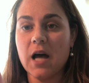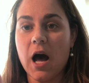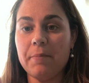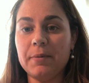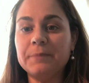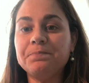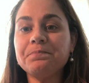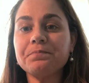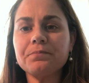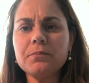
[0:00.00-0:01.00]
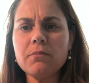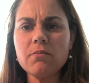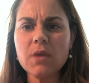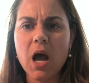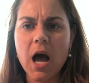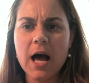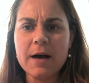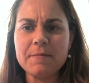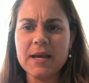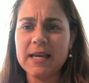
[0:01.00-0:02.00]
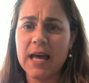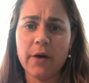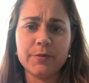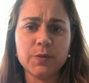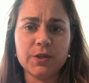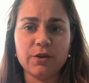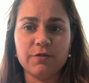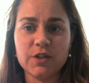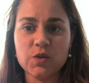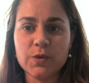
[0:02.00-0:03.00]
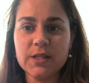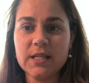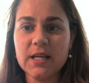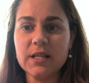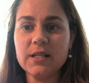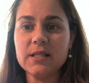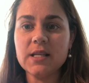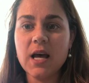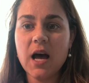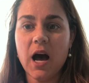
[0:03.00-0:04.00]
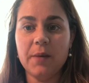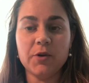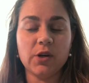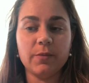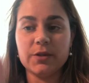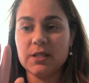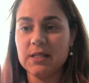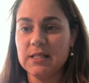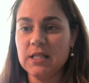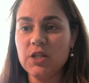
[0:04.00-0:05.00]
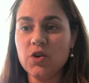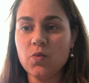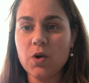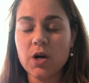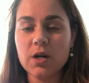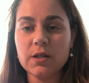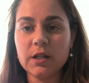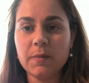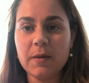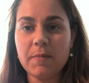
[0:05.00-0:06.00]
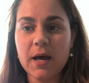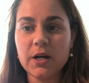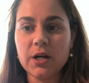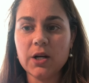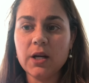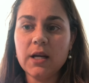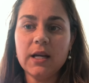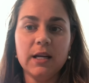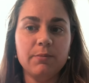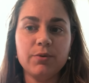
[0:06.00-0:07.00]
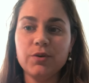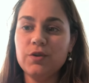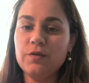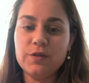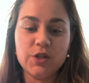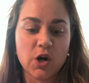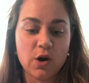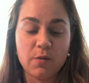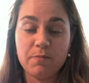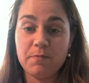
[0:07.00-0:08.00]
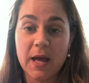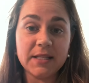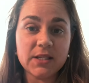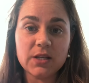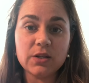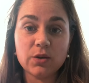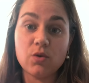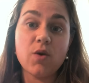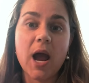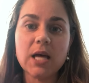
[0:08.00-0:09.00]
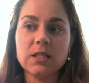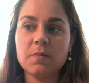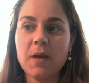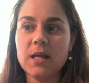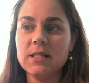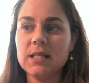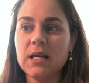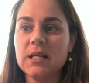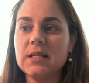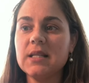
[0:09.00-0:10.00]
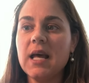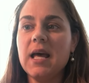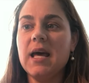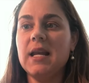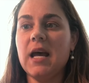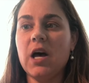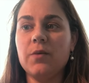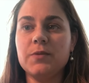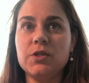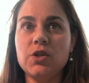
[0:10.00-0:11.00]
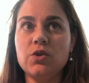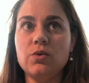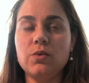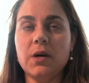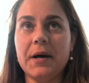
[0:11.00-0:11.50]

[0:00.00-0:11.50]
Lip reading: up, it helps with your visual skills. You're able to see your work a little bit better. It improves your pencil grasp and skills, and it helps you